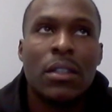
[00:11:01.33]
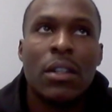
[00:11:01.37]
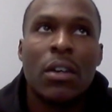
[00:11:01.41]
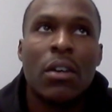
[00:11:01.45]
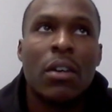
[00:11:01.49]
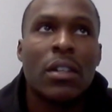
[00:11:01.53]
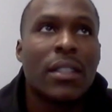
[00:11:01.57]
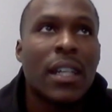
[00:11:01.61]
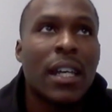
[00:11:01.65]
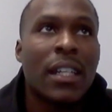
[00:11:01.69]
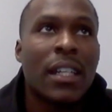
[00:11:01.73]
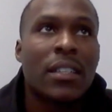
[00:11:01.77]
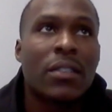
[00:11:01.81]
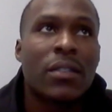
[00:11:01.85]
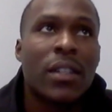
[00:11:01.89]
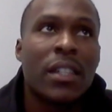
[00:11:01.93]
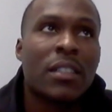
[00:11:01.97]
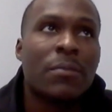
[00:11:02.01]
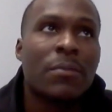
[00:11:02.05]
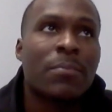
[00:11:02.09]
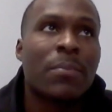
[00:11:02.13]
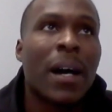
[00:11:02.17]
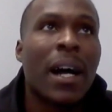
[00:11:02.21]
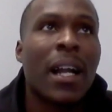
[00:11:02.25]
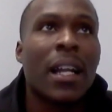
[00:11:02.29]
No
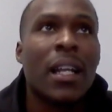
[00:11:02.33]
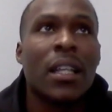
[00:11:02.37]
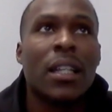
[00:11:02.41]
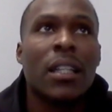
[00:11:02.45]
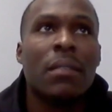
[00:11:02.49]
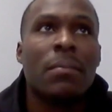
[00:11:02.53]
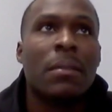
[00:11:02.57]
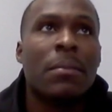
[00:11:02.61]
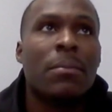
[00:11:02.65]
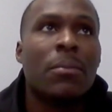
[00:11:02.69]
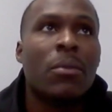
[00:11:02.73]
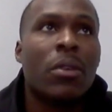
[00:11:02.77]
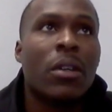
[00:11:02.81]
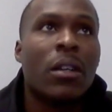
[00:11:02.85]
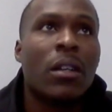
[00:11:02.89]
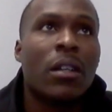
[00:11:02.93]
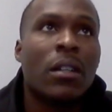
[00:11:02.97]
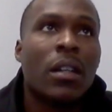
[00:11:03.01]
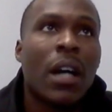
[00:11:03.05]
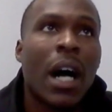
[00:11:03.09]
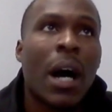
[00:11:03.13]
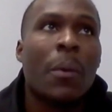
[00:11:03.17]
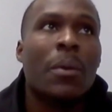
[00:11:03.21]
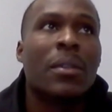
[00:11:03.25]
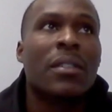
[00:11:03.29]
exaggeration. Yeah. Probably a little bit
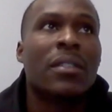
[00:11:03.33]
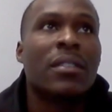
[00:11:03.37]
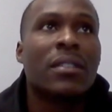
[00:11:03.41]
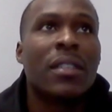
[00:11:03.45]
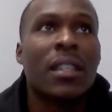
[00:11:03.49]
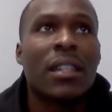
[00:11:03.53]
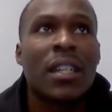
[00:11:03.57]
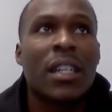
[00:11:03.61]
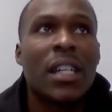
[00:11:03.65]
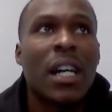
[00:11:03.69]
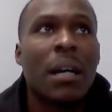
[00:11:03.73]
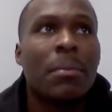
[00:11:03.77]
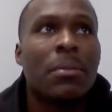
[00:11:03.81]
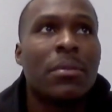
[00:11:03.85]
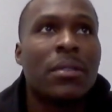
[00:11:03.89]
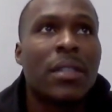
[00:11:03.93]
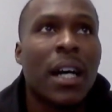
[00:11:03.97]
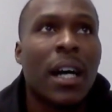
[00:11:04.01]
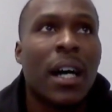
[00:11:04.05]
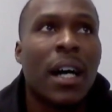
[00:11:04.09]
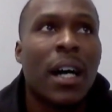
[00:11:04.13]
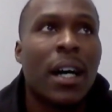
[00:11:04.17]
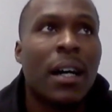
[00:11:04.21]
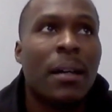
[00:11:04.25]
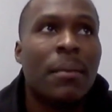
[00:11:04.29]
more. I was sick a couple
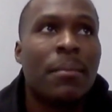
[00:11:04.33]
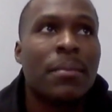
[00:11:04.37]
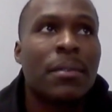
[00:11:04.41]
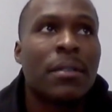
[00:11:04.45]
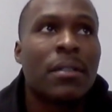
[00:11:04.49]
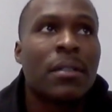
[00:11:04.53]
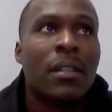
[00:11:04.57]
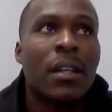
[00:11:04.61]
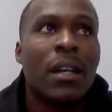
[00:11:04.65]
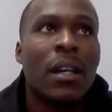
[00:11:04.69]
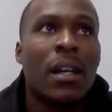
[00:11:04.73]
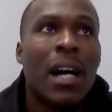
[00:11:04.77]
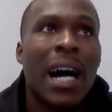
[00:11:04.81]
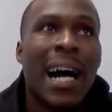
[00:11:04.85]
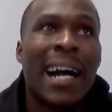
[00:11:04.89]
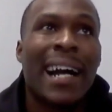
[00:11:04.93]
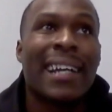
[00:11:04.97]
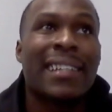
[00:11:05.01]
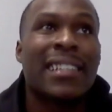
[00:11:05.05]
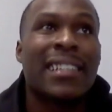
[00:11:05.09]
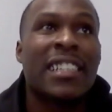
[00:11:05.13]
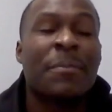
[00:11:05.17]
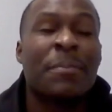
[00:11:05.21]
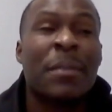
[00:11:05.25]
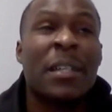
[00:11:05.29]
times. I
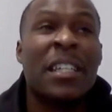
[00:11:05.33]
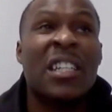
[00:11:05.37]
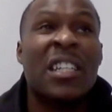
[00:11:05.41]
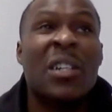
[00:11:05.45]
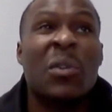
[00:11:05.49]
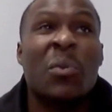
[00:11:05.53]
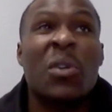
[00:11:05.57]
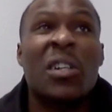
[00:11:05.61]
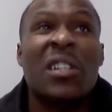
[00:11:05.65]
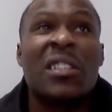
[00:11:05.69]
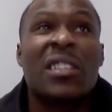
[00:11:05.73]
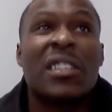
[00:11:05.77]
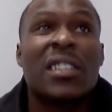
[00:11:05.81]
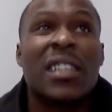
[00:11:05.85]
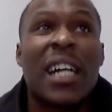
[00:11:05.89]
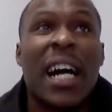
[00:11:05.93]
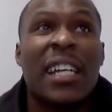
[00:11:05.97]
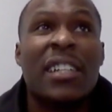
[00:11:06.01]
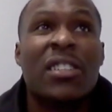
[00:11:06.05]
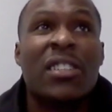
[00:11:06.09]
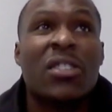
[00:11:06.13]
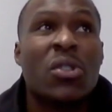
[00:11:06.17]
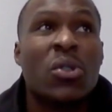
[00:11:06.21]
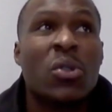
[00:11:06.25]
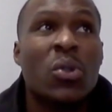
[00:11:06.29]
got suspended once in
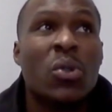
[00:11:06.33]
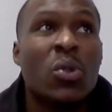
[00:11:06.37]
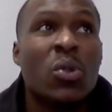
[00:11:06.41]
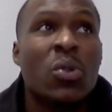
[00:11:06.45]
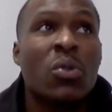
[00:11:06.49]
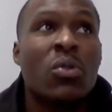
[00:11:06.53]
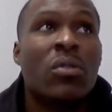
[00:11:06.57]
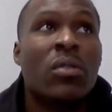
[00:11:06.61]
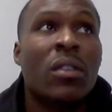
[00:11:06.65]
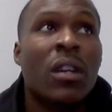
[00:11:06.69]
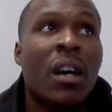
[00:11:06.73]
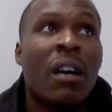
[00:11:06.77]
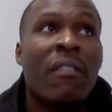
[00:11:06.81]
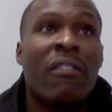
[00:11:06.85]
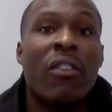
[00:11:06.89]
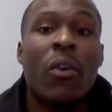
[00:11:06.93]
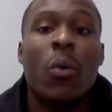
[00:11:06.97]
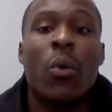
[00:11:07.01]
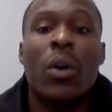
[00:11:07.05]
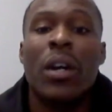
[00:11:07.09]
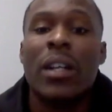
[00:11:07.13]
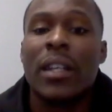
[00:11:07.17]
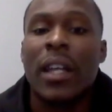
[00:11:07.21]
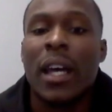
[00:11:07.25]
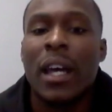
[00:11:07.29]
high school for
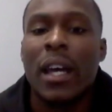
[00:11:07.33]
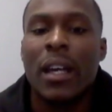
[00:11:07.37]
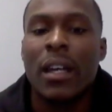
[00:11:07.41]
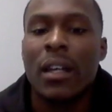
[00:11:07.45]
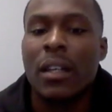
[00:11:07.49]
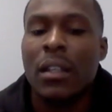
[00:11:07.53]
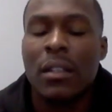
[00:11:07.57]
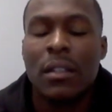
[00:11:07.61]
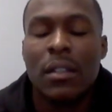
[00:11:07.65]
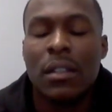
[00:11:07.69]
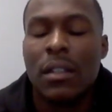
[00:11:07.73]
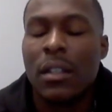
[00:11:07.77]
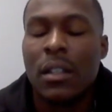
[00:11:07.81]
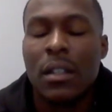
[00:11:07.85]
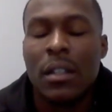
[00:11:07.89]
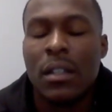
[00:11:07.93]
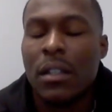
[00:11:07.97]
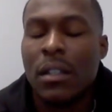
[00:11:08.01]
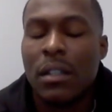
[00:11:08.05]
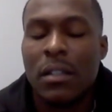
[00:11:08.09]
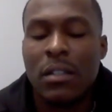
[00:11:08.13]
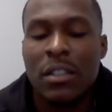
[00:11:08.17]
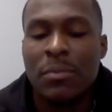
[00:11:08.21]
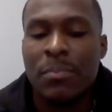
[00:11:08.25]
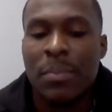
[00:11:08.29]
one day.
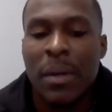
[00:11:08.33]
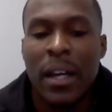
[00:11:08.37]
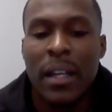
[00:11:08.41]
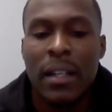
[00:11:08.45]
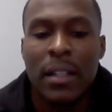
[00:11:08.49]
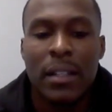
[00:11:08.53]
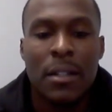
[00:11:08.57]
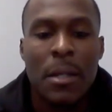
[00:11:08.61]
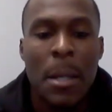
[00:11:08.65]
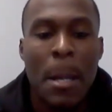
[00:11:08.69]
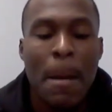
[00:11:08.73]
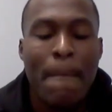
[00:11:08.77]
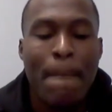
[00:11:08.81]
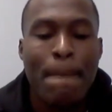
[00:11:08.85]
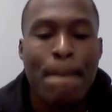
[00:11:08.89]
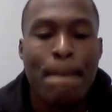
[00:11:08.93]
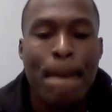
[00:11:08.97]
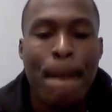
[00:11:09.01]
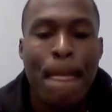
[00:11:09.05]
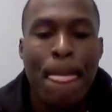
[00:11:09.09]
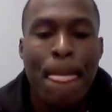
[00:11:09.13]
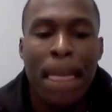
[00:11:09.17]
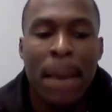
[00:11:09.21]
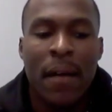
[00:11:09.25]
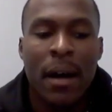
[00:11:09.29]
It's petty.
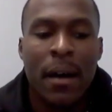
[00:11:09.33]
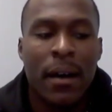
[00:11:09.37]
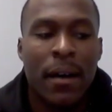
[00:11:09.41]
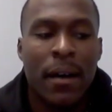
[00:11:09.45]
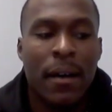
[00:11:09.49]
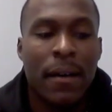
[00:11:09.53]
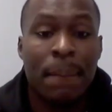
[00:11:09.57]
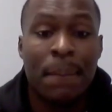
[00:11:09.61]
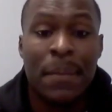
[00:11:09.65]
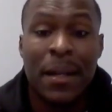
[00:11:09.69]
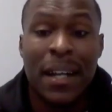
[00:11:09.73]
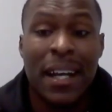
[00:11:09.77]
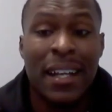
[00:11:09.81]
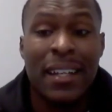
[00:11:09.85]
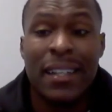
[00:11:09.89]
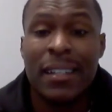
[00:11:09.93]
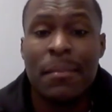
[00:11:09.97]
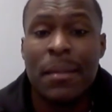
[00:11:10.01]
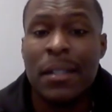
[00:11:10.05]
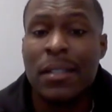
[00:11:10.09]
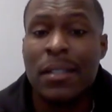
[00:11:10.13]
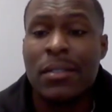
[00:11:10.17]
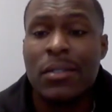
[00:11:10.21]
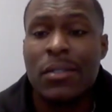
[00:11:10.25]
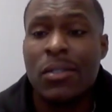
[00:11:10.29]
Yeah, Um, but I
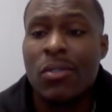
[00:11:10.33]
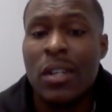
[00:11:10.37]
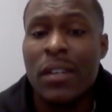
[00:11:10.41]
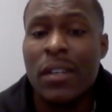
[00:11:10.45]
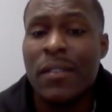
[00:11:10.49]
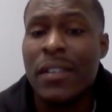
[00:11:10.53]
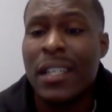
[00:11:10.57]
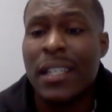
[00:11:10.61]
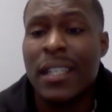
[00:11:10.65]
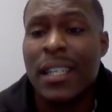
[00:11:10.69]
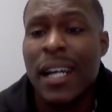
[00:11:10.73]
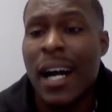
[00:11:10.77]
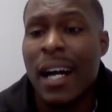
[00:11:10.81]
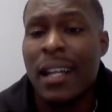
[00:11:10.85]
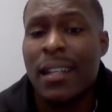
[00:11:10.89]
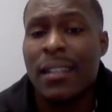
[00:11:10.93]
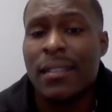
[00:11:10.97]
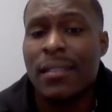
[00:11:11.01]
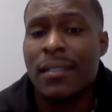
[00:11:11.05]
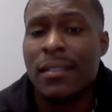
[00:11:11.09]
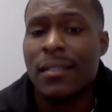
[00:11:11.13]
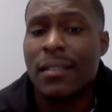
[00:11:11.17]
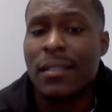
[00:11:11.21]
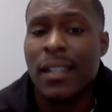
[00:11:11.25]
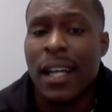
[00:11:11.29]
didn't miss school even in
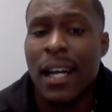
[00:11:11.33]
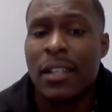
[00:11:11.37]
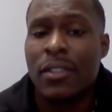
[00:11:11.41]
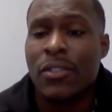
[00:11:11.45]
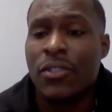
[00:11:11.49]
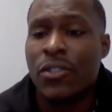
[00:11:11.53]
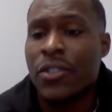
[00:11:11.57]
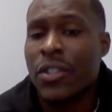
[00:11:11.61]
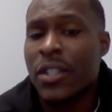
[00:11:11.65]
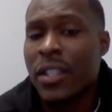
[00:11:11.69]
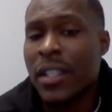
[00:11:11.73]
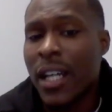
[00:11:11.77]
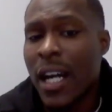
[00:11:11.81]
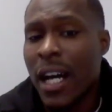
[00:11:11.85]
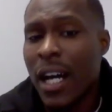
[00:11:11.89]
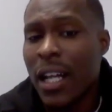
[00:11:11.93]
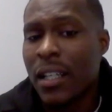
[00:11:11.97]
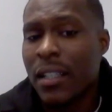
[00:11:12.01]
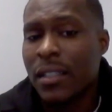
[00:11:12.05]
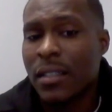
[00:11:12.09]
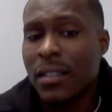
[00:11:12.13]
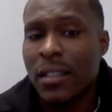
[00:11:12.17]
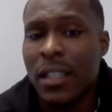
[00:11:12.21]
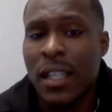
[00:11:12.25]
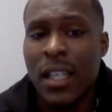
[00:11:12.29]
college, like junior
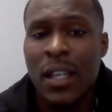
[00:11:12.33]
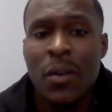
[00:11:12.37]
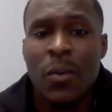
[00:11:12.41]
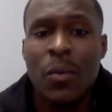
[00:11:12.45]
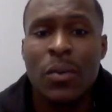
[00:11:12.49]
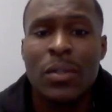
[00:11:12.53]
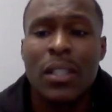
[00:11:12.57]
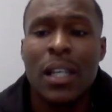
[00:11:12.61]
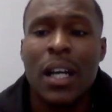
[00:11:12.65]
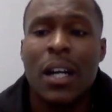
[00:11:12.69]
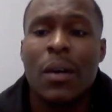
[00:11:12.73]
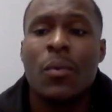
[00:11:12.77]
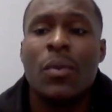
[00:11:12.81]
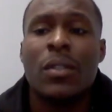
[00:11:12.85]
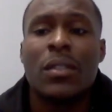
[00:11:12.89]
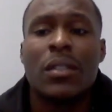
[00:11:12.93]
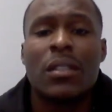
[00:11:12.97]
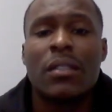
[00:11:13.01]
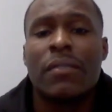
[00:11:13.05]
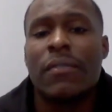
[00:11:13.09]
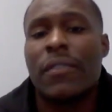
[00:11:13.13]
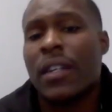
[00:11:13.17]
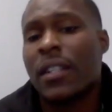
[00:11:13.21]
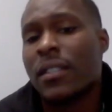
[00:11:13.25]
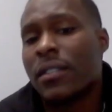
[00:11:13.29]
college, and once I went
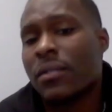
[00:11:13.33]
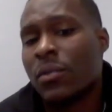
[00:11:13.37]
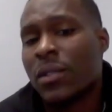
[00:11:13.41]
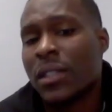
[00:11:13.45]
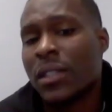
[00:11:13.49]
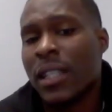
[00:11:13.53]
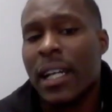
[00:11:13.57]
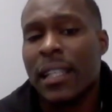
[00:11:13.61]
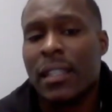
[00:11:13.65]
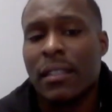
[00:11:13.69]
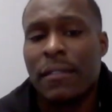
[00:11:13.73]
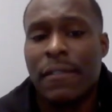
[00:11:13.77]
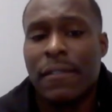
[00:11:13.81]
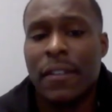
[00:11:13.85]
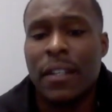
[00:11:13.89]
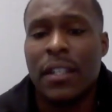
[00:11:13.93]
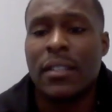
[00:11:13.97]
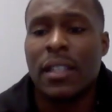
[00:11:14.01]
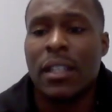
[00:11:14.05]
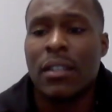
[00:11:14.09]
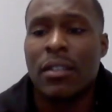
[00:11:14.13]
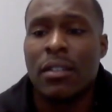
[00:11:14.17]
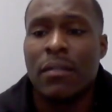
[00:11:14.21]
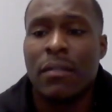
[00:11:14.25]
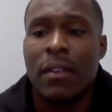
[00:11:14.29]
to Ferris, once I got to Ferris
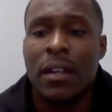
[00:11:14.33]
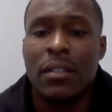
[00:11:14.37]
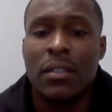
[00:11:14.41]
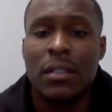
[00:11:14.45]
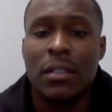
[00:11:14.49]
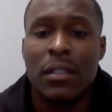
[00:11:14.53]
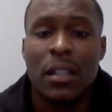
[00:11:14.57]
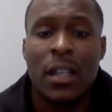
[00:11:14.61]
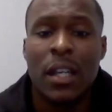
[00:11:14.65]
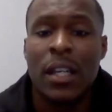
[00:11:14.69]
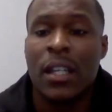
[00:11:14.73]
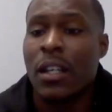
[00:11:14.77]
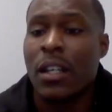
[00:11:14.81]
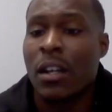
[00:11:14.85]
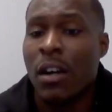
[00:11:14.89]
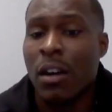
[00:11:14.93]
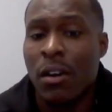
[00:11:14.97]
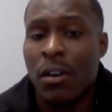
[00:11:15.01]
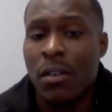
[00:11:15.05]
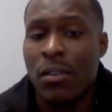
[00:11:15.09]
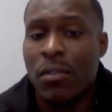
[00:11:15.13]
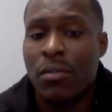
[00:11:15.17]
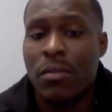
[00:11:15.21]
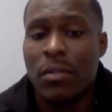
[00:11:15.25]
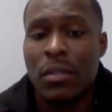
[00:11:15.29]
State University, in the
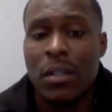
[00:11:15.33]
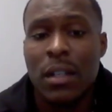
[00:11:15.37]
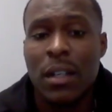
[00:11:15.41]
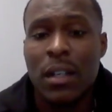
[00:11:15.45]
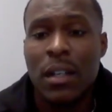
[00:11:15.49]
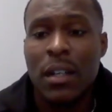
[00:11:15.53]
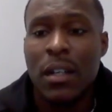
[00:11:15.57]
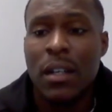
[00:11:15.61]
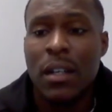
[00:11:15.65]
cold.